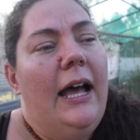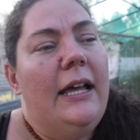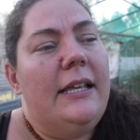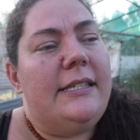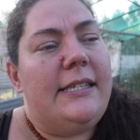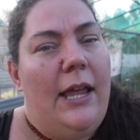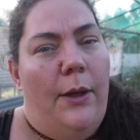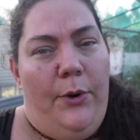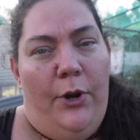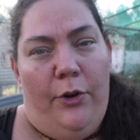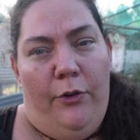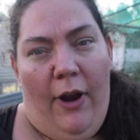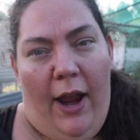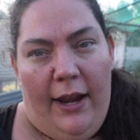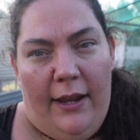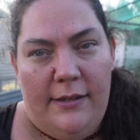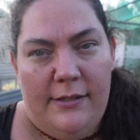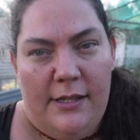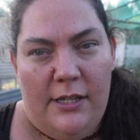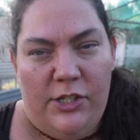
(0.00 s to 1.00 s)
sourdough
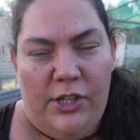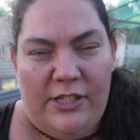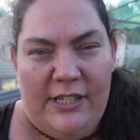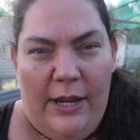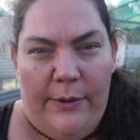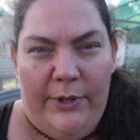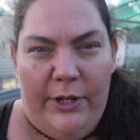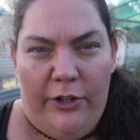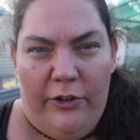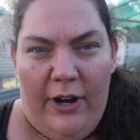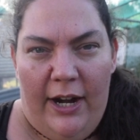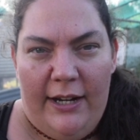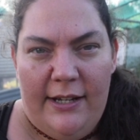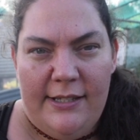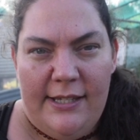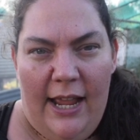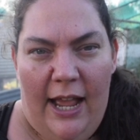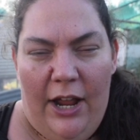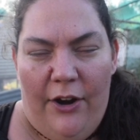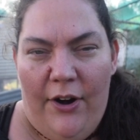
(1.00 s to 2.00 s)
crackers. So sourdough
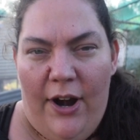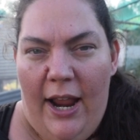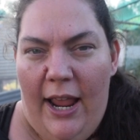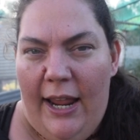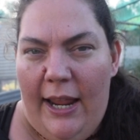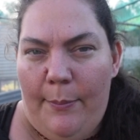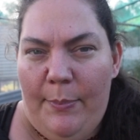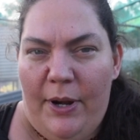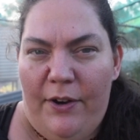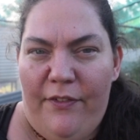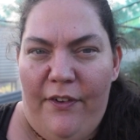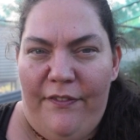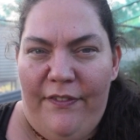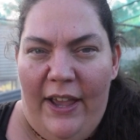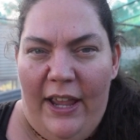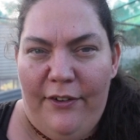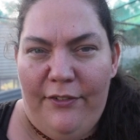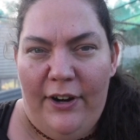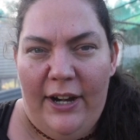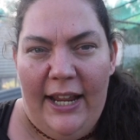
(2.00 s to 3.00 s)
crackers are a bit of a
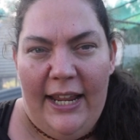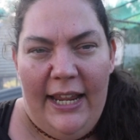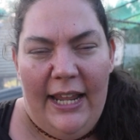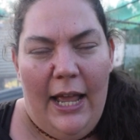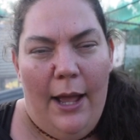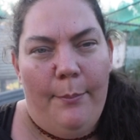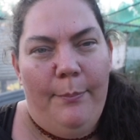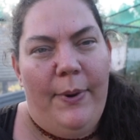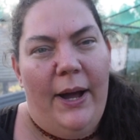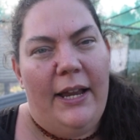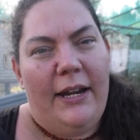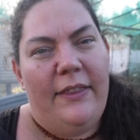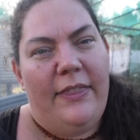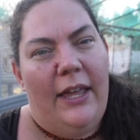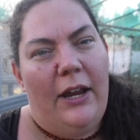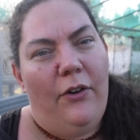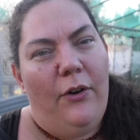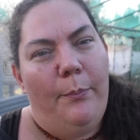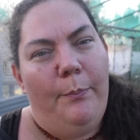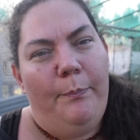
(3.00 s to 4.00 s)
favorite here, but
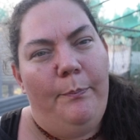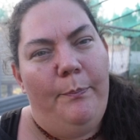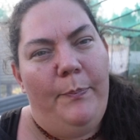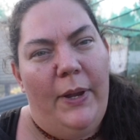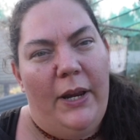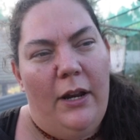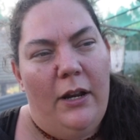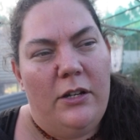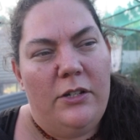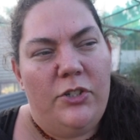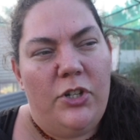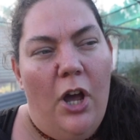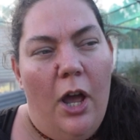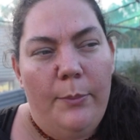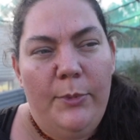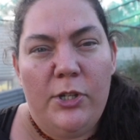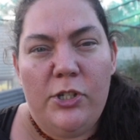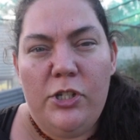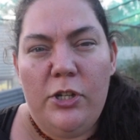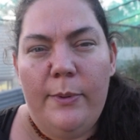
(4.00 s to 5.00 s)
they're a bit
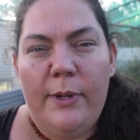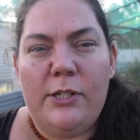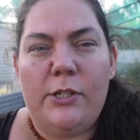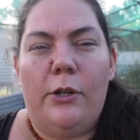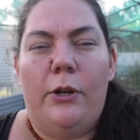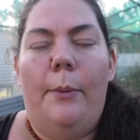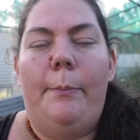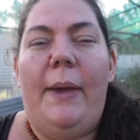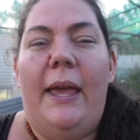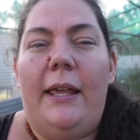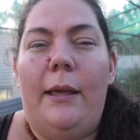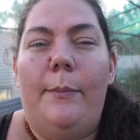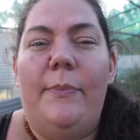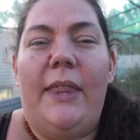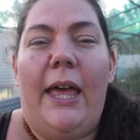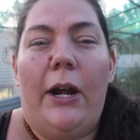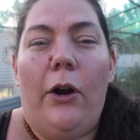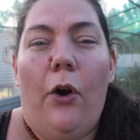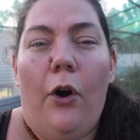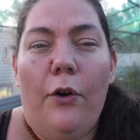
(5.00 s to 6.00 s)
time consuming, so I don't make them
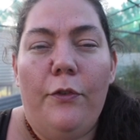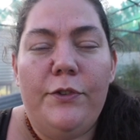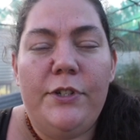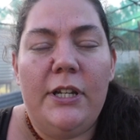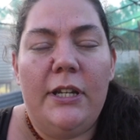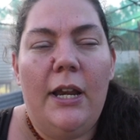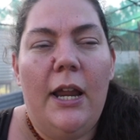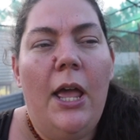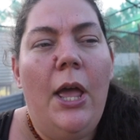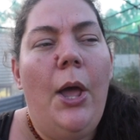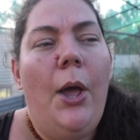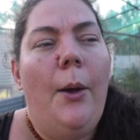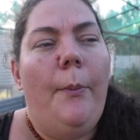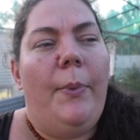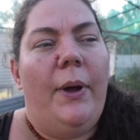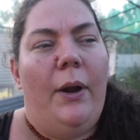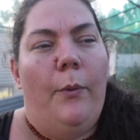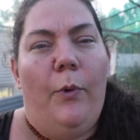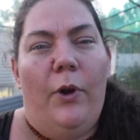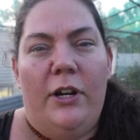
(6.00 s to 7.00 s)
that often,
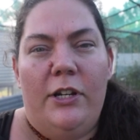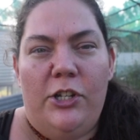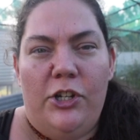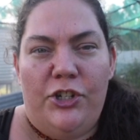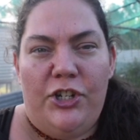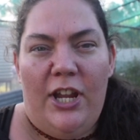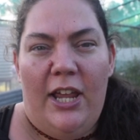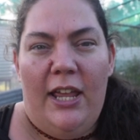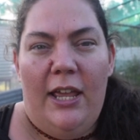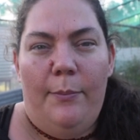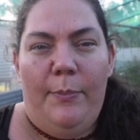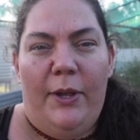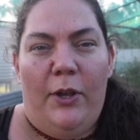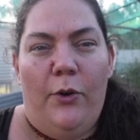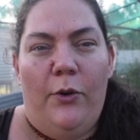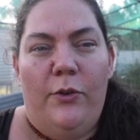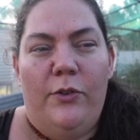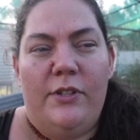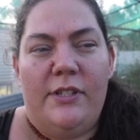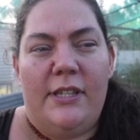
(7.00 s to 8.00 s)
but I wanted to share
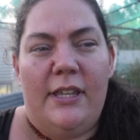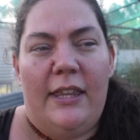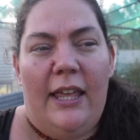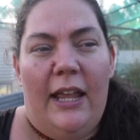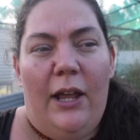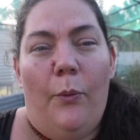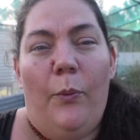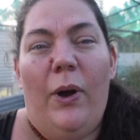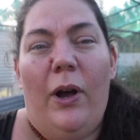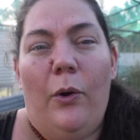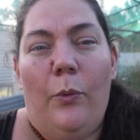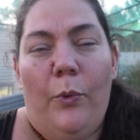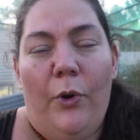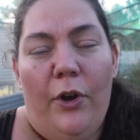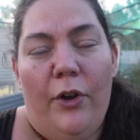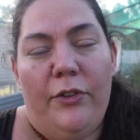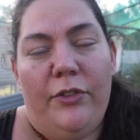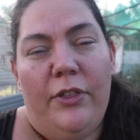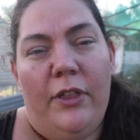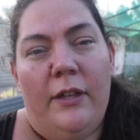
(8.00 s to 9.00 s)
because they are well
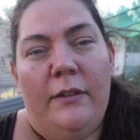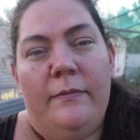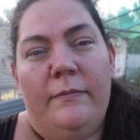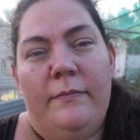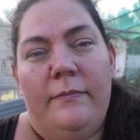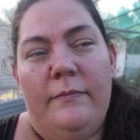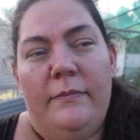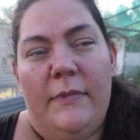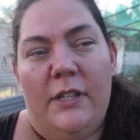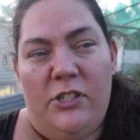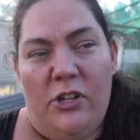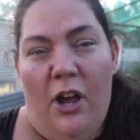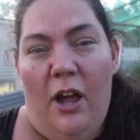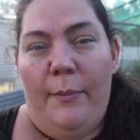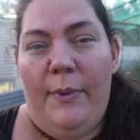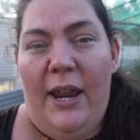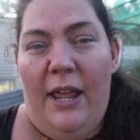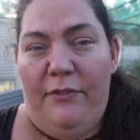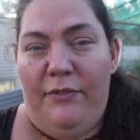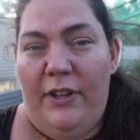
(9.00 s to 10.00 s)
worth the
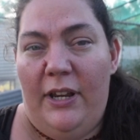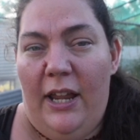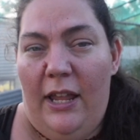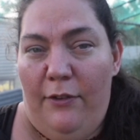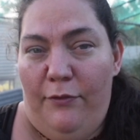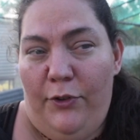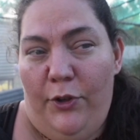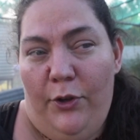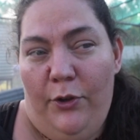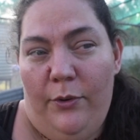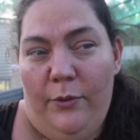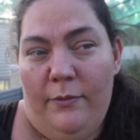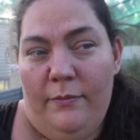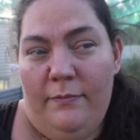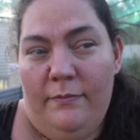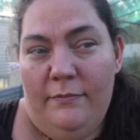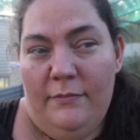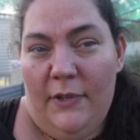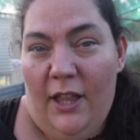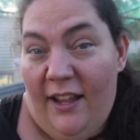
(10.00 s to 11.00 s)
time and effort if you
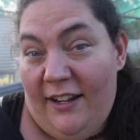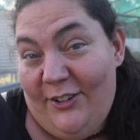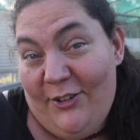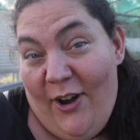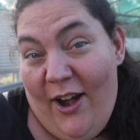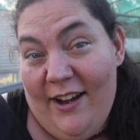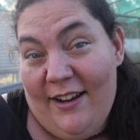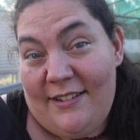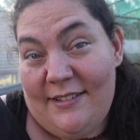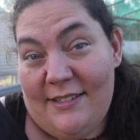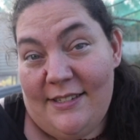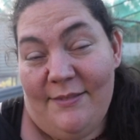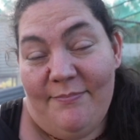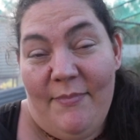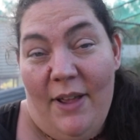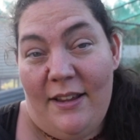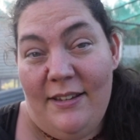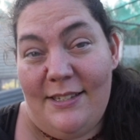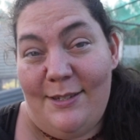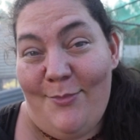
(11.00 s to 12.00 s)
like crackers,
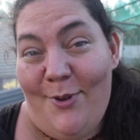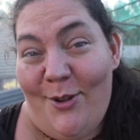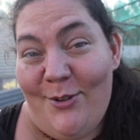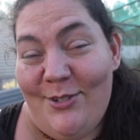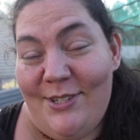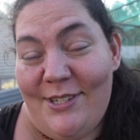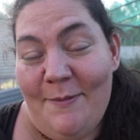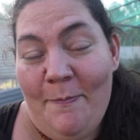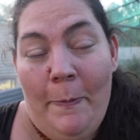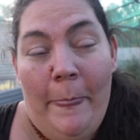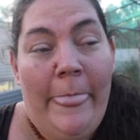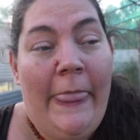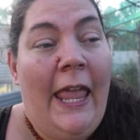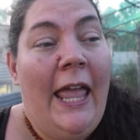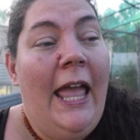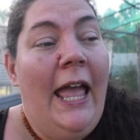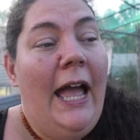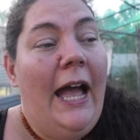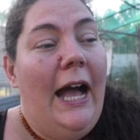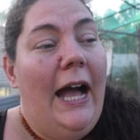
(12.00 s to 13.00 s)
I suppose.
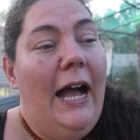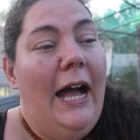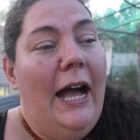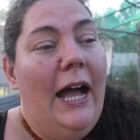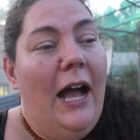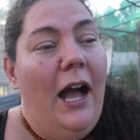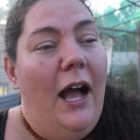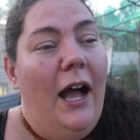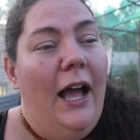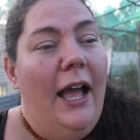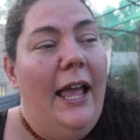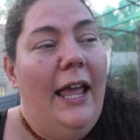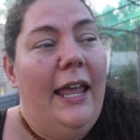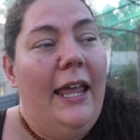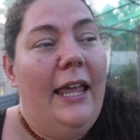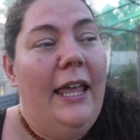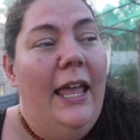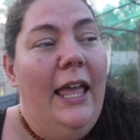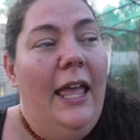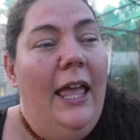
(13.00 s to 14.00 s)
I